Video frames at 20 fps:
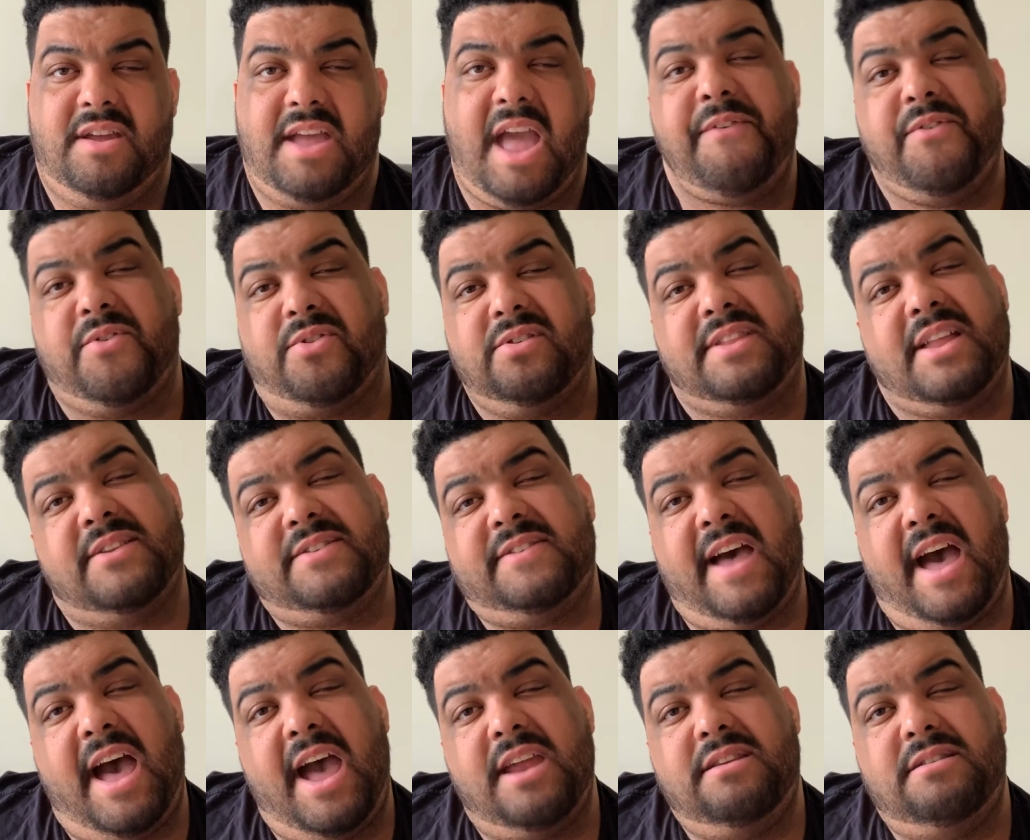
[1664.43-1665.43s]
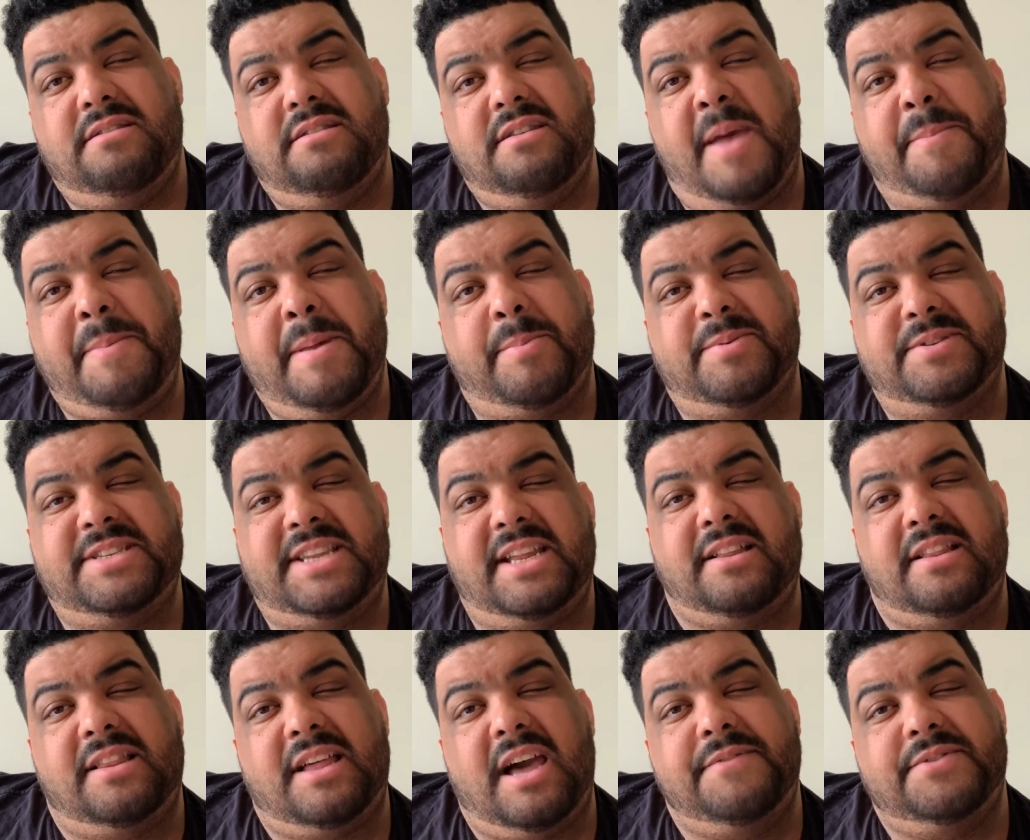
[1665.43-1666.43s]
Have you looked outside at people's
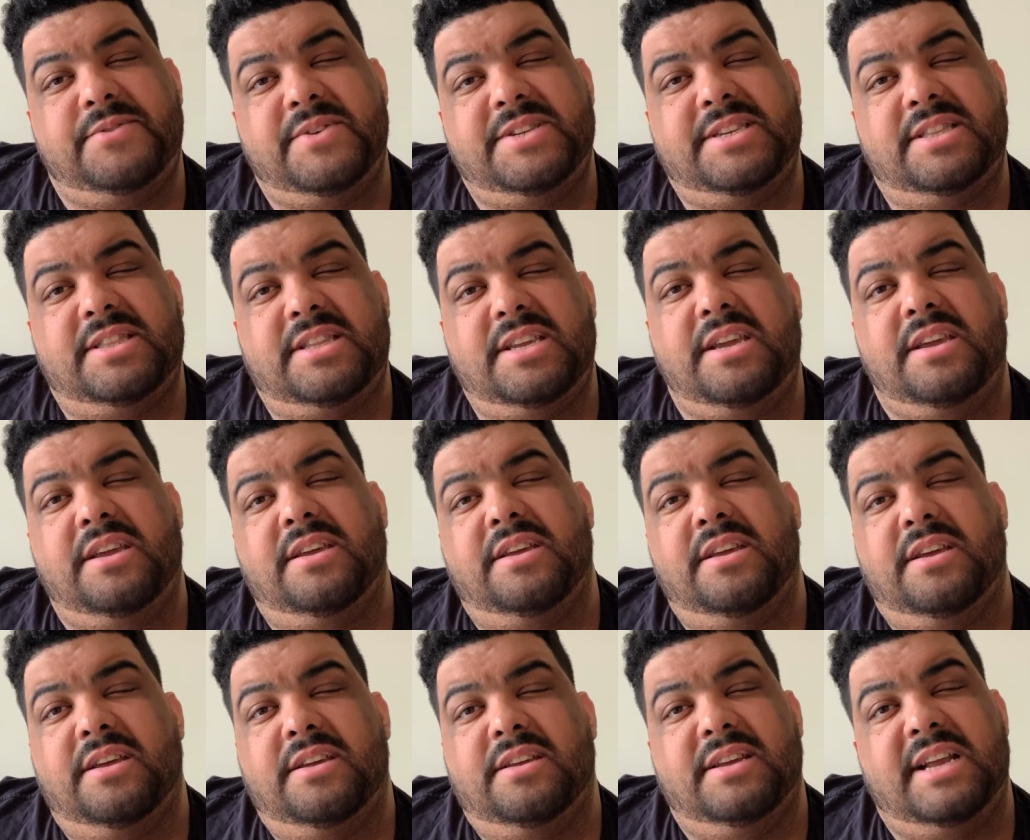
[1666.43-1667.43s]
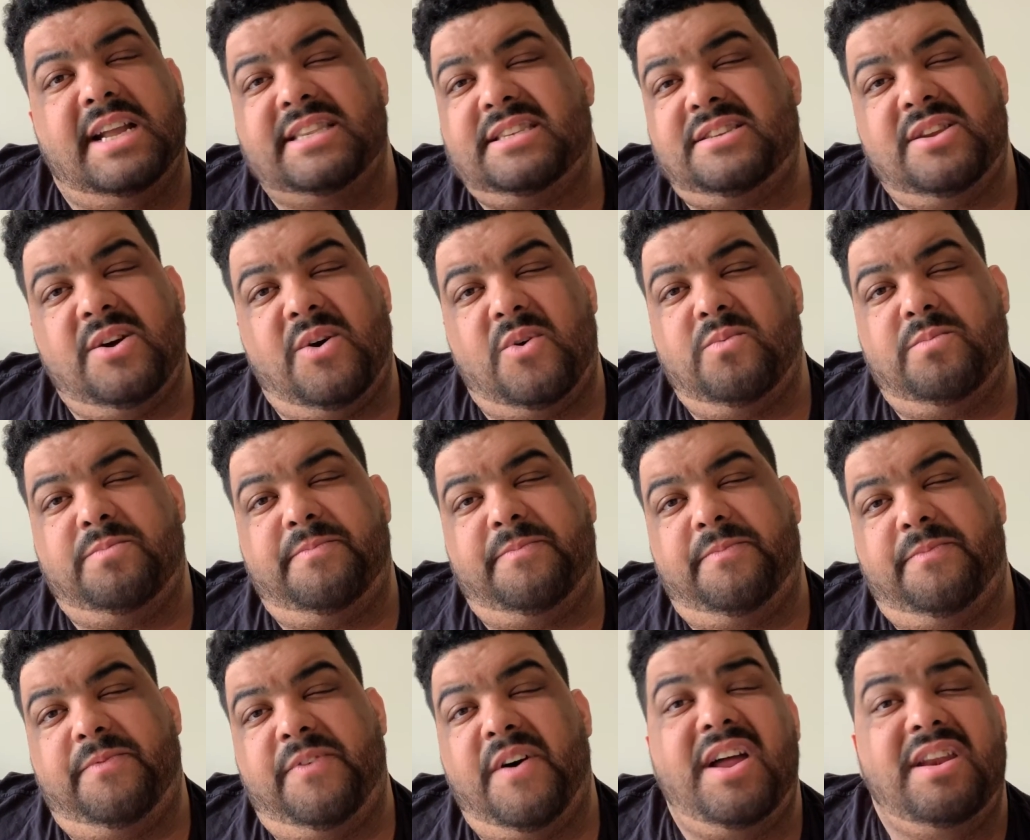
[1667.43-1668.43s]
daily lives recently? It's no
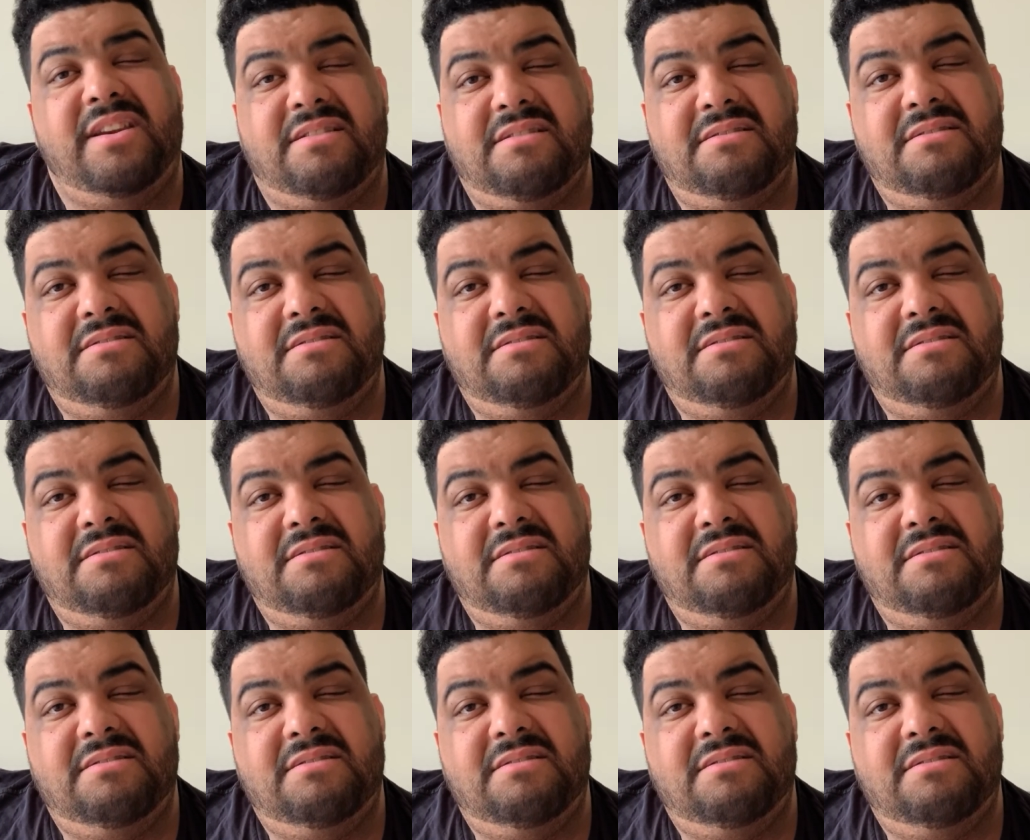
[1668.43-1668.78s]
fun.